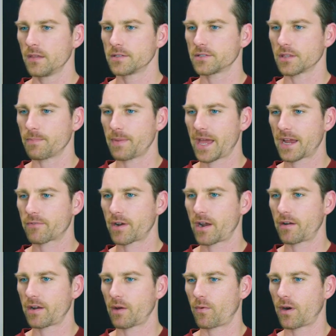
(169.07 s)
So the
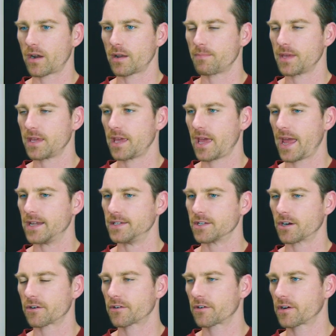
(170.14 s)
background, I want to be a
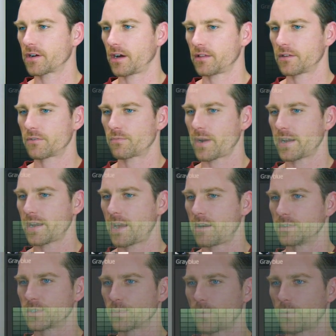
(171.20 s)
darker color. Right now it's